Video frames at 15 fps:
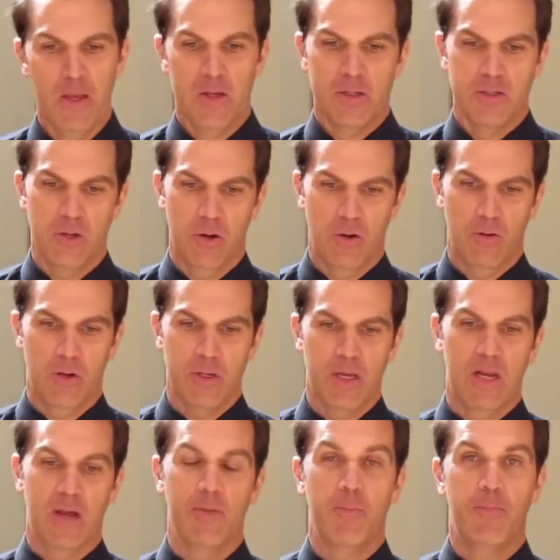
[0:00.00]
So
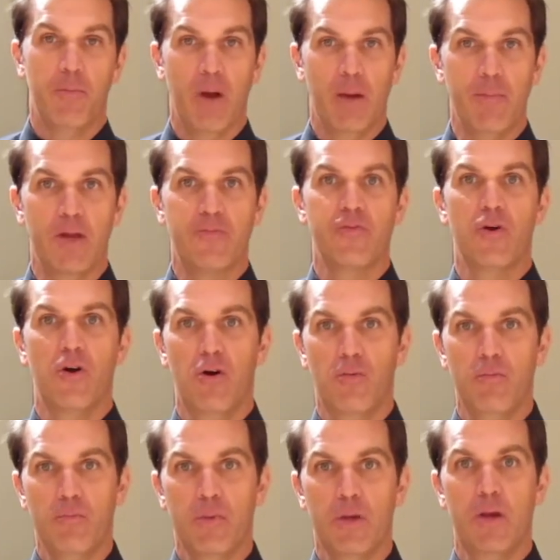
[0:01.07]
again, I'm going to put my metronome
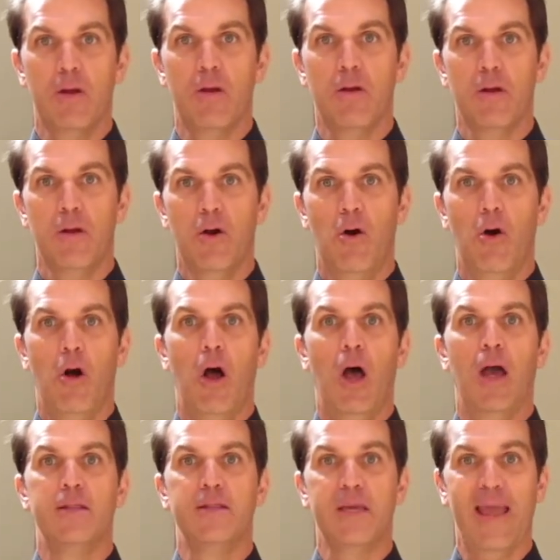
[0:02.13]
here
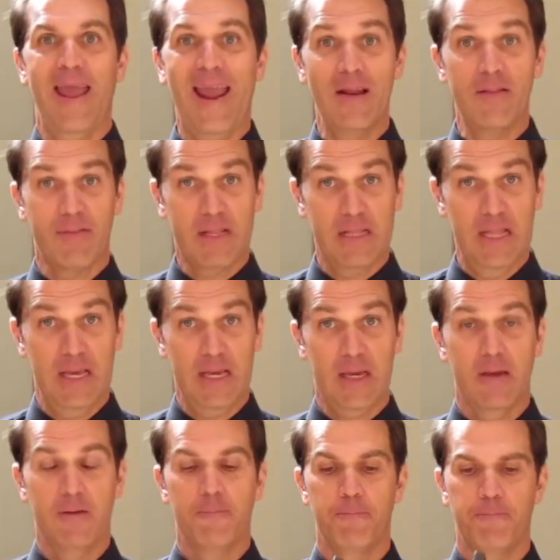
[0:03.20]
on the 8th click,
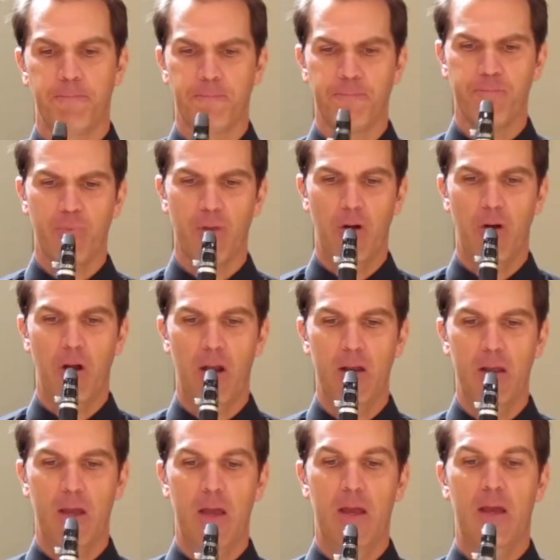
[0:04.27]
all right?
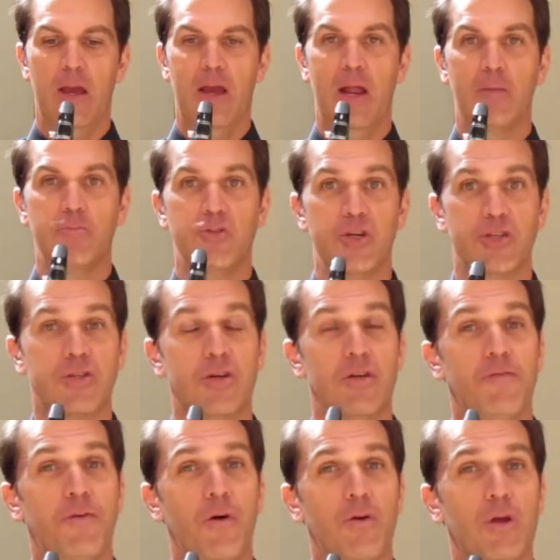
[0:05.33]
And I'm just going
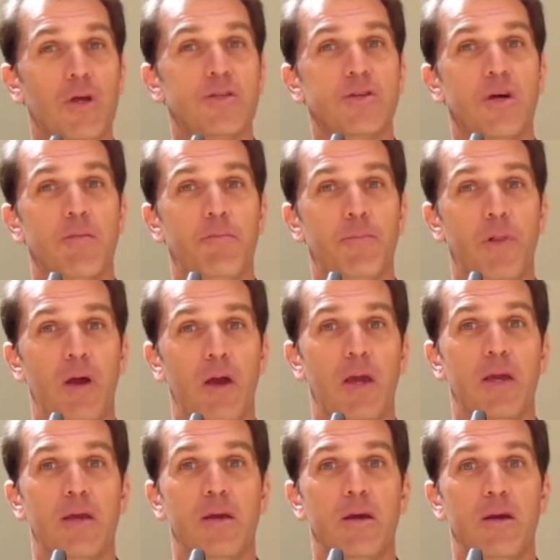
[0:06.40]
to focus on
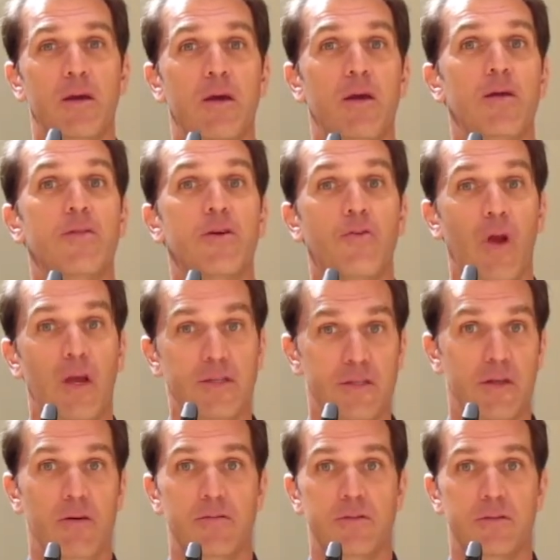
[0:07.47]
playing the grace
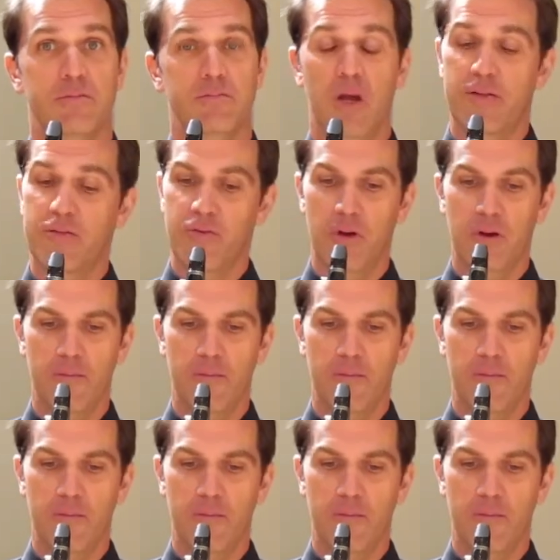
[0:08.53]
notes, not the trill.